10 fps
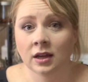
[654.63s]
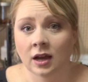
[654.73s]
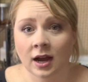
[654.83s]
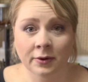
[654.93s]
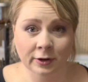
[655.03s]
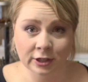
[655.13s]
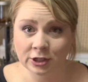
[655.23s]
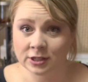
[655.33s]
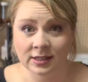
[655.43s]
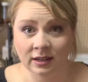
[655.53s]
I were to
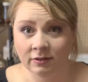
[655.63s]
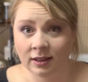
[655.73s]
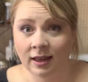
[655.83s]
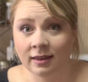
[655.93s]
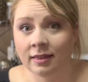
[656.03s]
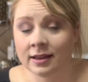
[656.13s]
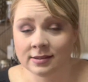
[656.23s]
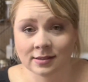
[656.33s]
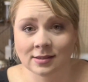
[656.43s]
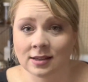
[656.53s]
just leave it like
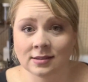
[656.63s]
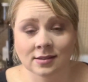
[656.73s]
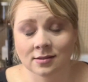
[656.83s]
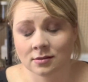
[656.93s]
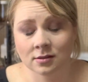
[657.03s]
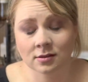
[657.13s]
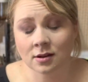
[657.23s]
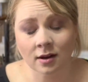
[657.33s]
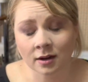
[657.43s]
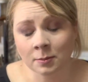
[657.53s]
this, it's
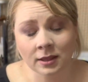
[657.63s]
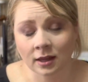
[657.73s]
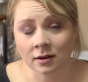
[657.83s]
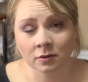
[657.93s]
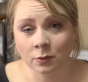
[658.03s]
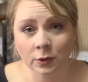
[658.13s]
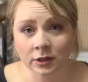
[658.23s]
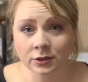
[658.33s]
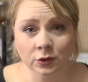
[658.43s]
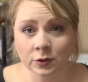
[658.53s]
not going to be the end of the
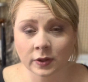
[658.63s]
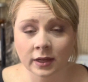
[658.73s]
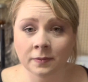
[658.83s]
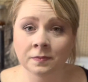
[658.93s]
world, truly.